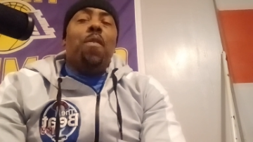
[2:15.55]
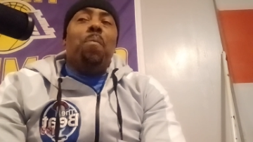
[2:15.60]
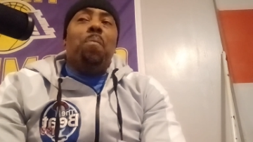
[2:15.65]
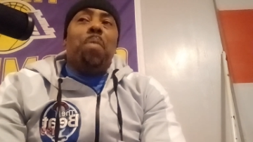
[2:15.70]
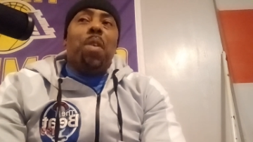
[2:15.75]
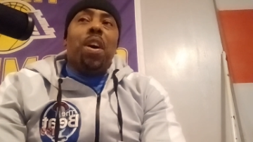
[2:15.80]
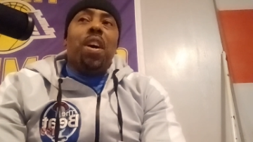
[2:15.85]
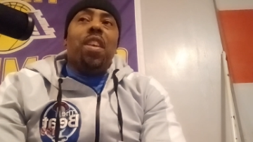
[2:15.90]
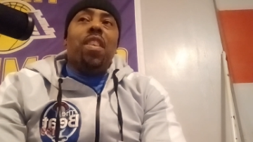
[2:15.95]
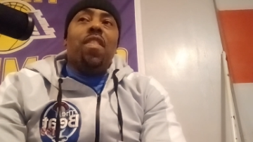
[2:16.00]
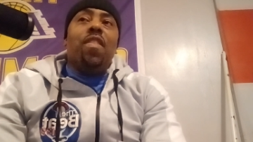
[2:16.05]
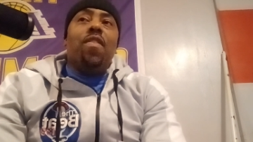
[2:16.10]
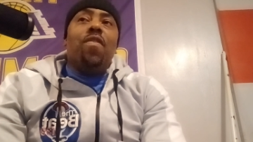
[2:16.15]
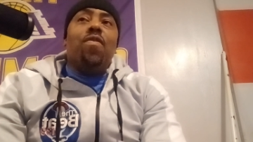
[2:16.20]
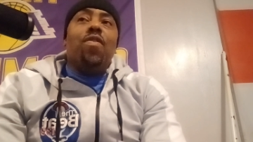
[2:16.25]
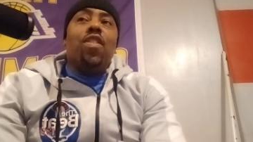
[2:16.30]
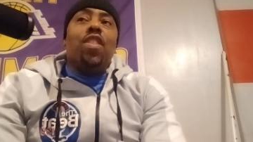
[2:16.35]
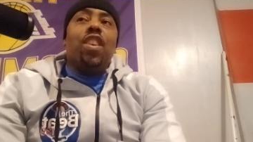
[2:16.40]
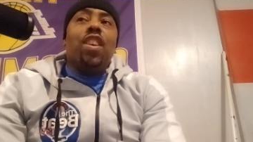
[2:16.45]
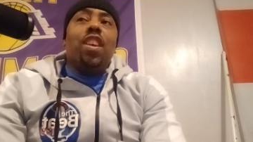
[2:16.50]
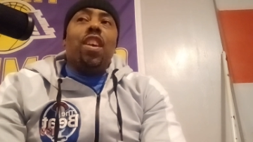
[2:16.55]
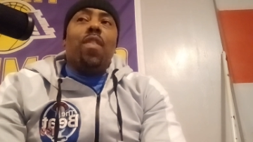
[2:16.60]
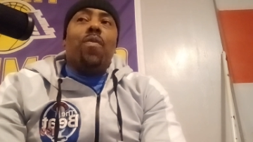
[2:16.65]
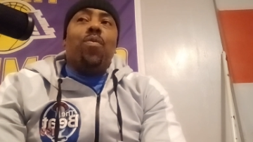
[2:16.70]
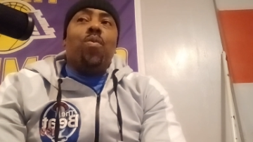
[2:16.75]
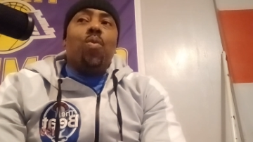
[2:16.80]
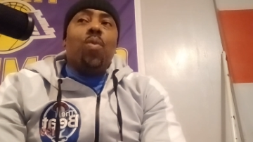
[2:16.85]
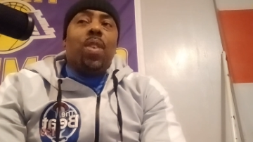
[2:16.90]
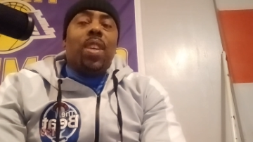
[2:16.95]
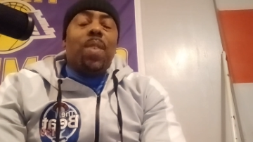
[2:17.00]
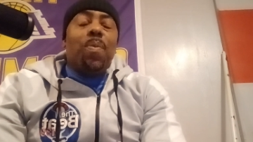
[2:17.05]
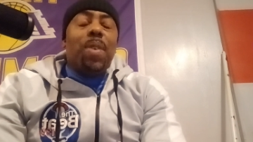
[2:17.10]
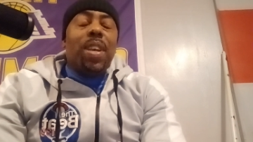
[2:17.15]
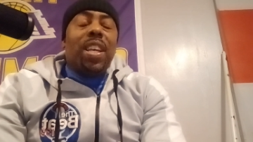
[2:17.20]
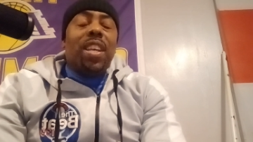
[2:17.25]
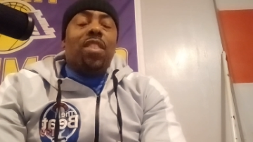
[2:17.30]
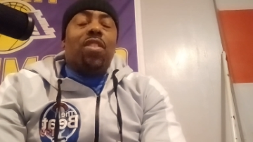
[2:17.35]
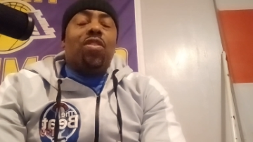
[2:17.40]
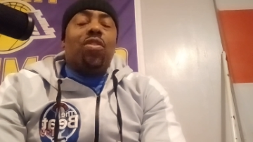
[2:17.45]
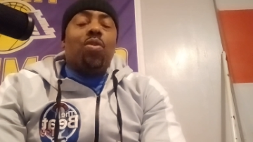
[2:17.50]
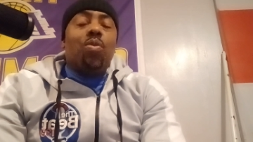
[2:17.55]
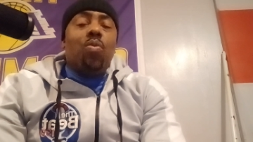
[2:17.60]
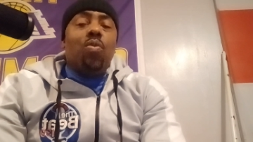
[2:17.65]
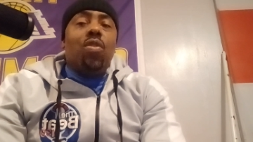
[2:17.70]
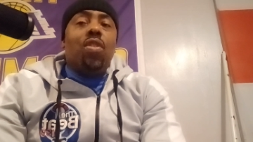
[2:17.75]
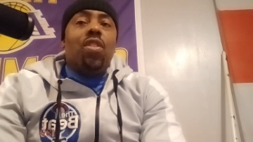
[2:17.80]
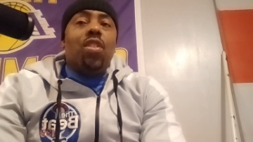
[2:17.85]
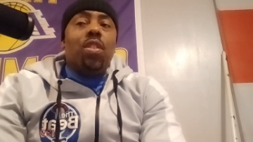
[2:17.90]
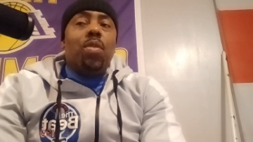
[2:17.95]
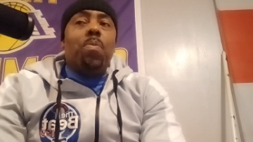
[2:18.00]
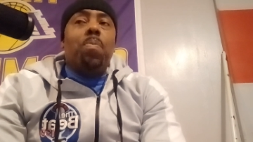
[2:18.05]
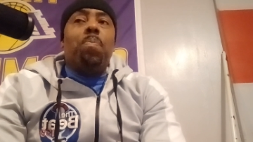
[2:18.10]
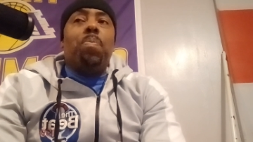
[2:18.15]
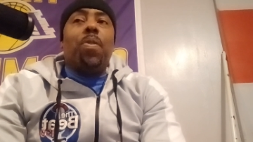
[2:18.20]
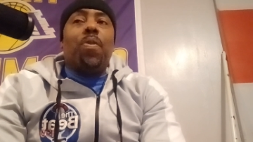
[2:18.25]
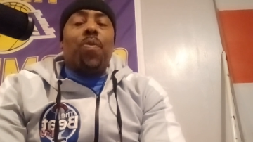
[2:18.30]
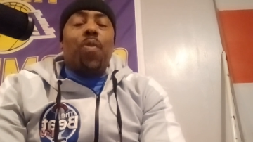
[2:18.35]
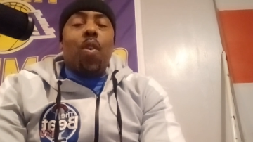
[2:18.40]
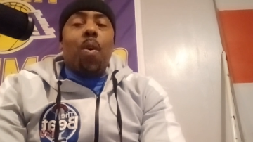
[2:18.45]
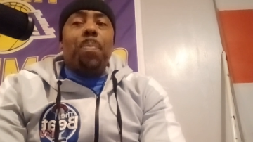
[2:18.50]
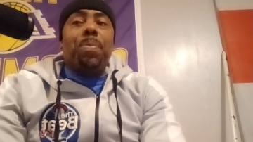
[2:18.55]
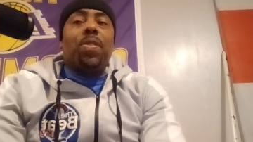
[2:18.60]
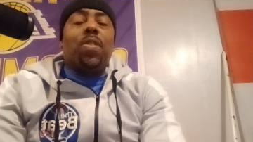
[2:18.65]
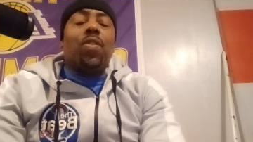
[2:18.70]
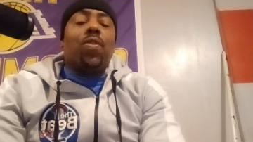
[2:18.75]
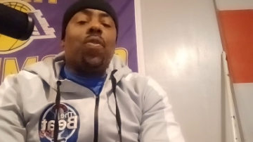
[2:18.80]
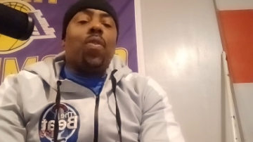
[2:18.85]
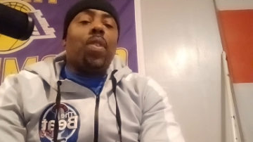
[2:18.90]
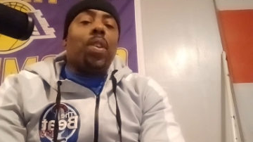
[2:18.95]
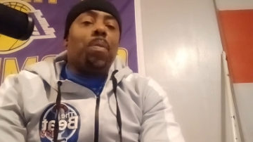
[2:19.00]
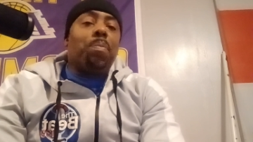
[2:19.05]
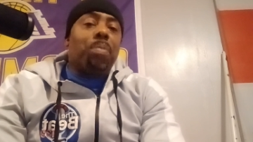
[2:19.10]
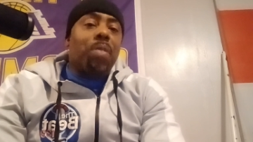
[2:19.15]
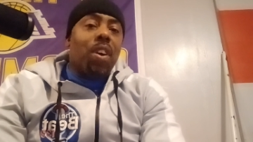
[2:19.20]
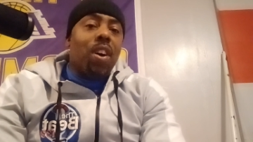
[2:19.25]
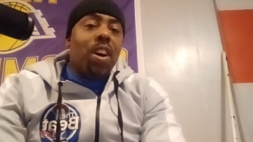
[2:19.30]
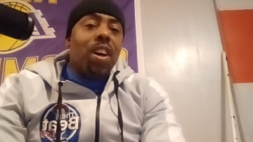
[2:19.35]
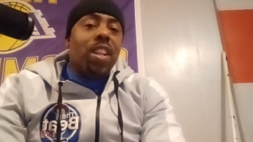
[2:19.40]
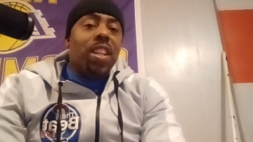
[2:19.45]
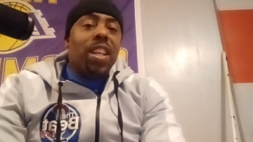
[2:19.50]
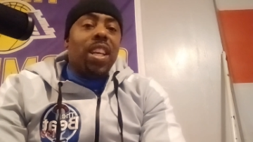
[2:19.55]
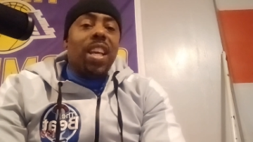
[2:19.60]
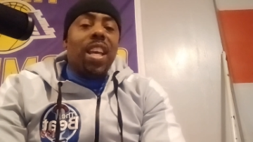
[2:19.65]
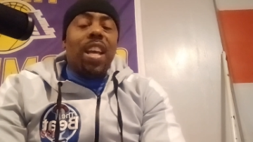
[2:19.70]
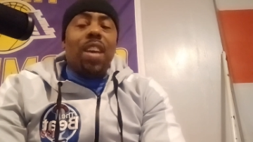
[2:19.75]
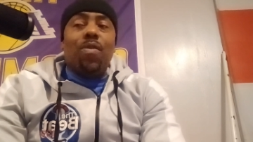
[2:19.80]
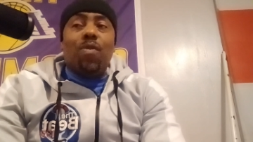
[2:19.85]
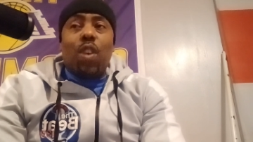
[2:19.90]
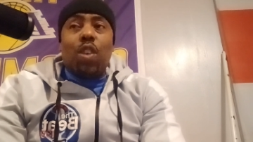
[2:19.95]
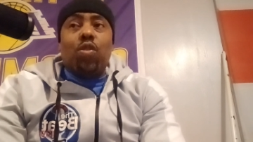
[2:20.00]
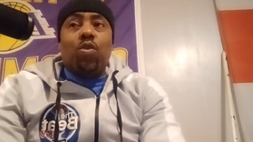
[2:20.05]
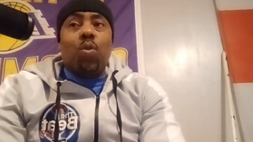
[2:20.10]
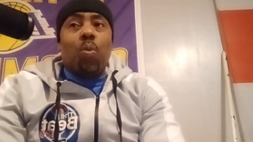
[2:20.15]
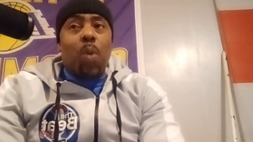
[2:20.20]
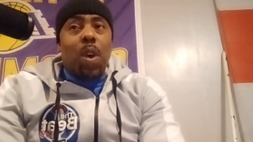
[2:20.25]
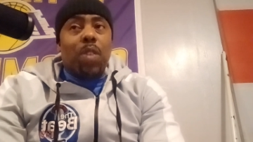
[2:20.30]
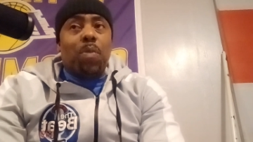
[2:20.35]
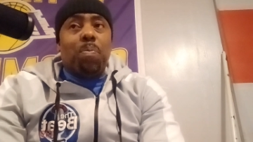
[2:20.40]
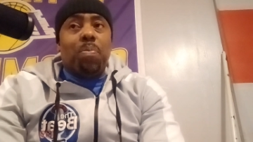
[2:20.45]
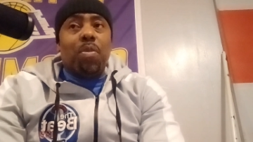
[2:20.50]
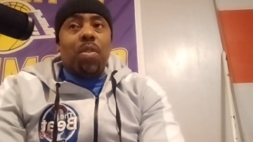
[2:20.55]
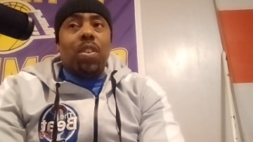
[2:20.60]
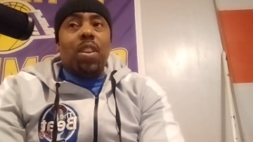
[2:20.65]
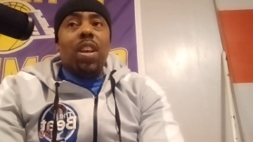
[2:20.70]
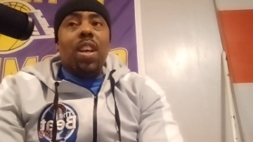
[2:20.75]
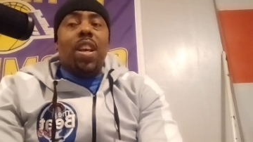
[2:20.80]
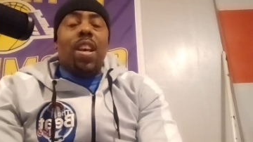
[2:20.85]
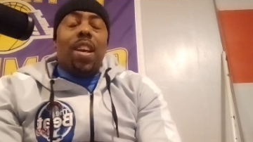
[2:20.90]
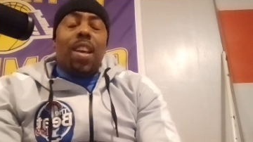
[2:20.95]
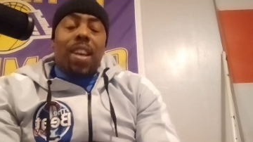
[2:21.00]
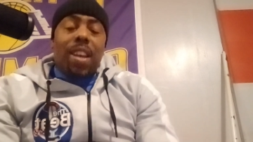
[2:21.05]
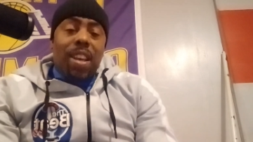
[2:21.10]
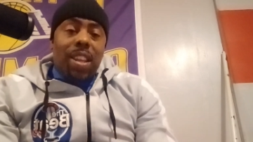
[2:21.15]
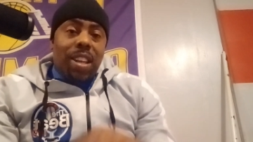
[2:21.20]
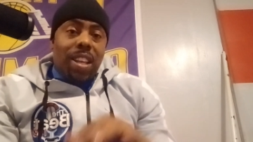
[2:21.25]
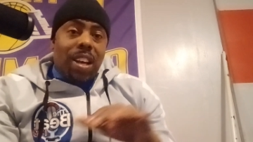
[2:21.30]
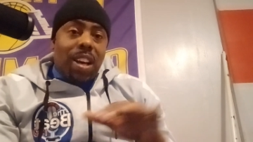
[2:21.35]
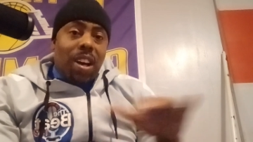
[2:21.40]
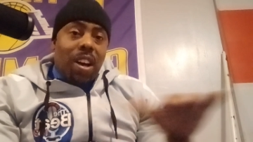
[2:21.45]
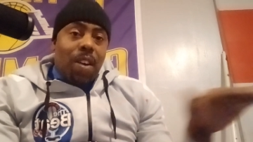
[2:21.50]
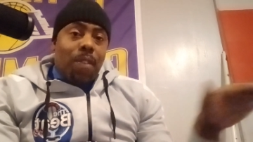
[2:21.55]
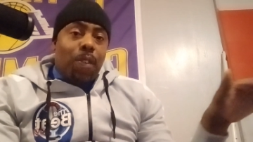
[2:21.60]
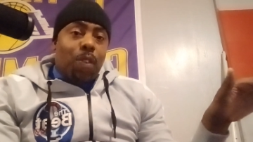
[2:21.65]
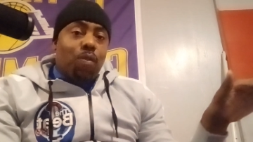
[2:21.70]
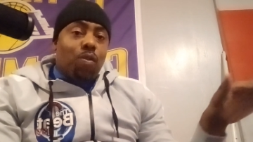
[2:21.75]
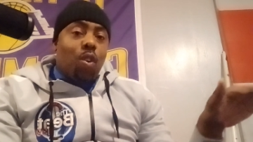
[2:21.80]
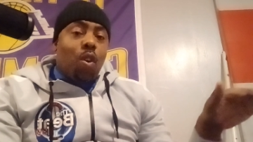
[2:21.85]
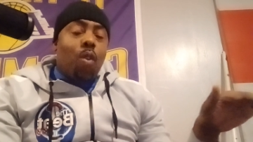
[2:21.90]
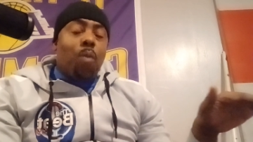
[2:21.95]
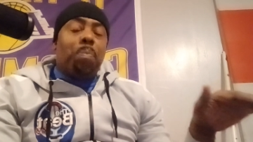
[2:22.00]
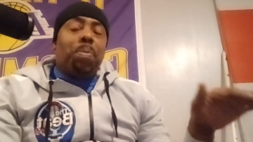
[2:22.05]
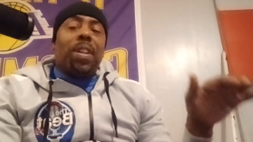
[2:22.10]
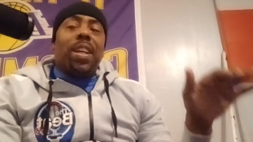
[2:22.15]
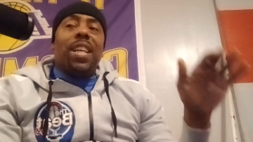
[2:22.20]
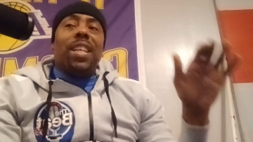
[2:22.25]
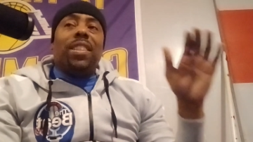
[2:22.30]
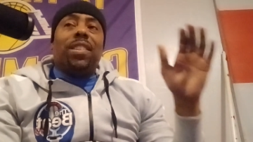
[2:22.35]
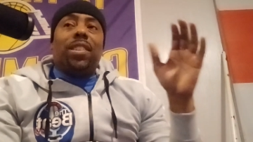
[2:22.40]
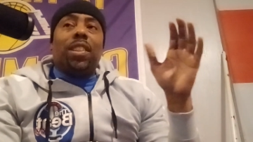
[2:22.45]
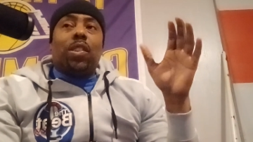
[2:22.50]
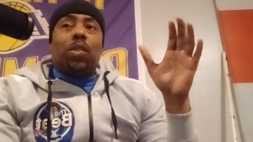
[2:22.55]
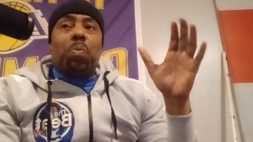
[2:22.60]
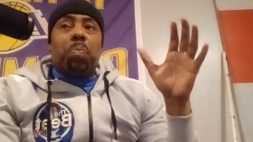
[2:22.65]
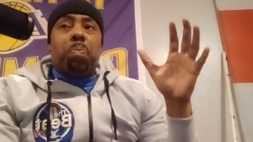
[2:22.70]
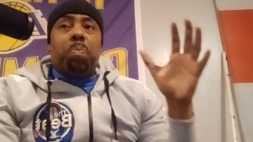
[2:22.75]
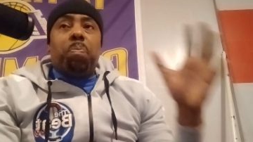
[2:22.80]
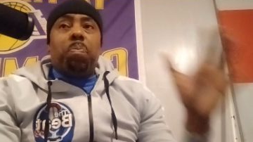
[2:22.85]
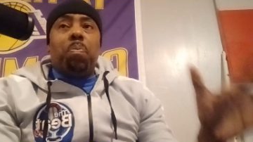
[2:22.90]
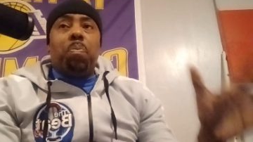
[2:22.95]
But if we get two good performances from LeBron and Russell Westbrook and the other role players just